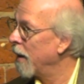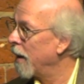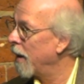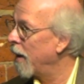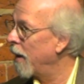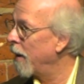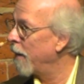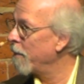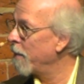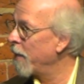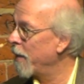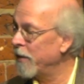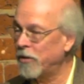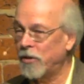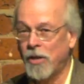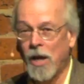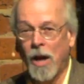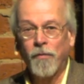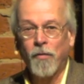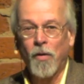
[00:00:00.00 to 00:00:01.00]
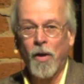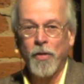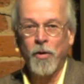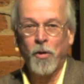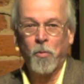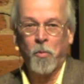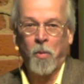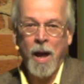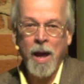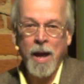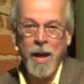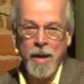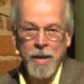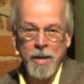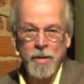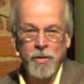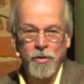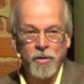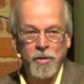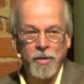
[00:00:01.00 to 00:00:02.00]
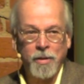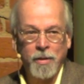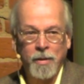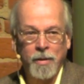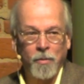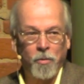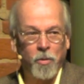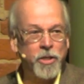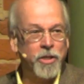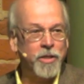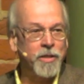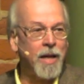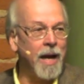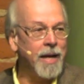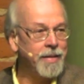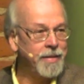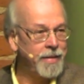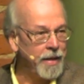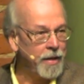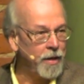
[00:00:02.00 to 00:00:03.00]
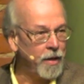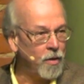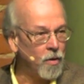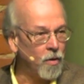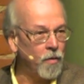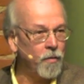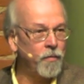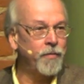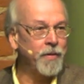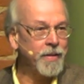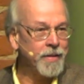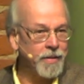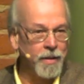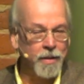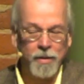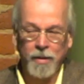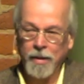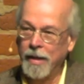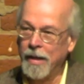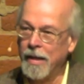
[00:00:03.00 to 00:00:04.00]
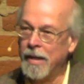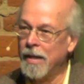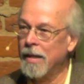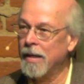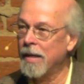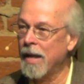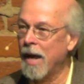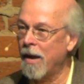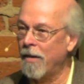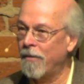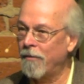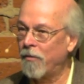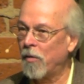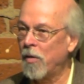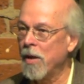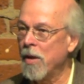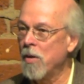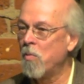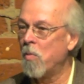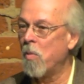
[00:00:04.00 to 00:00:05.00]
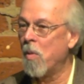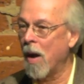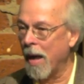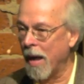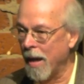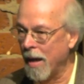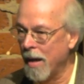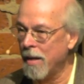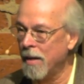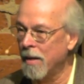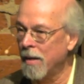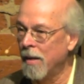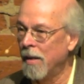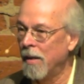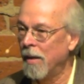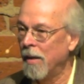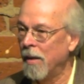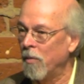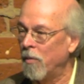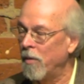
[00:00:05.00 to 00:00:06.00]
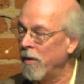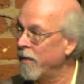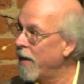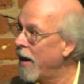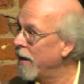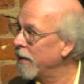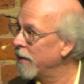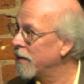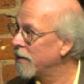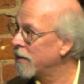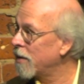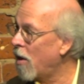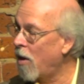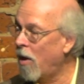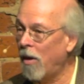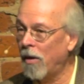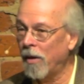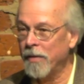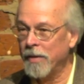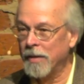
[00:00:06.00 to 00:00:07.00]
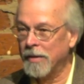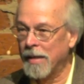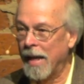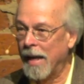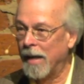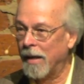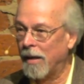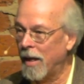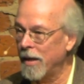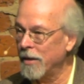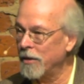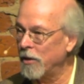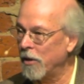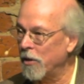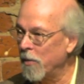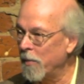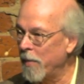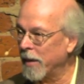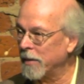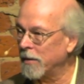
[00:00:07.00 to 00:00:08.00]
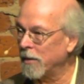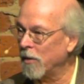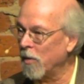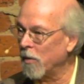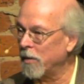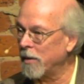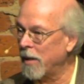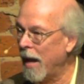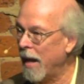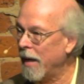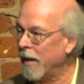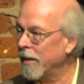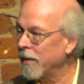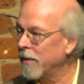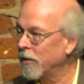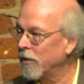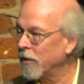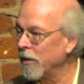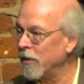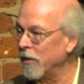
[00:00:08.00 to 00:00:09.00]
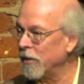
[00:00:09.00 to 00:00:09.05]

The stuff on the right, which is identical physically in every way, we've had all of this analyzed at New Mexico Tech. It's